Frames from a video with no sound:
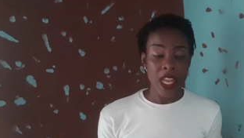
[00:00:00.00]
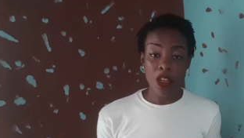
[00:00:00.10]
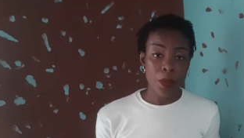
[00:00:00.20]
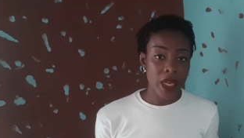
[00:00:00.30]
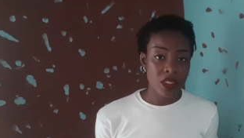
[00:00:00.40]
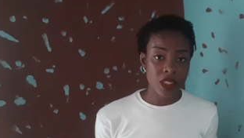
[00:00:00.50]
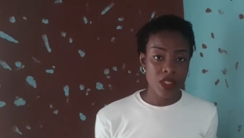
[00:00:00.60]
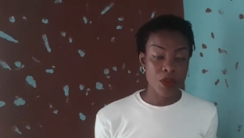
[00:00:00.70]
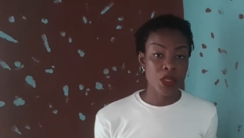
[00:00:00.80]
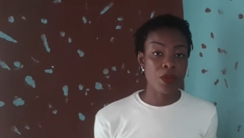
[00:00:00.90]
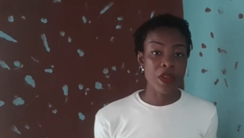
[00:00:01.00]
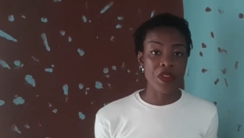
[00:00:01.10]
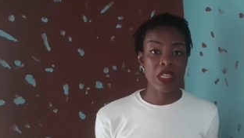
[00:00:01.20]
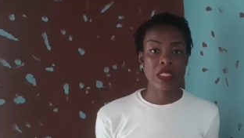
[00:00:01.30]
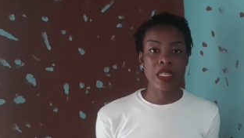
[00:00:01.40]
I compiled a list from some of my
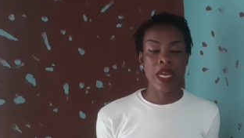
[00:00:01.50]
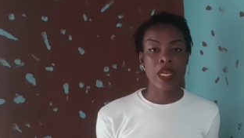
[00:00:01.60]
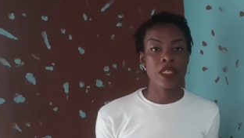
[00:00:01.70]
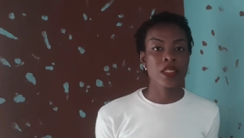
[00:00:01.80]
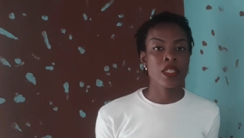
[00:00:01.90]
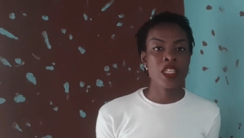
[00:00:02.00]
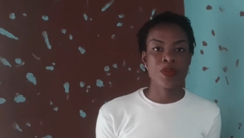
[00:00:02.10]
friends and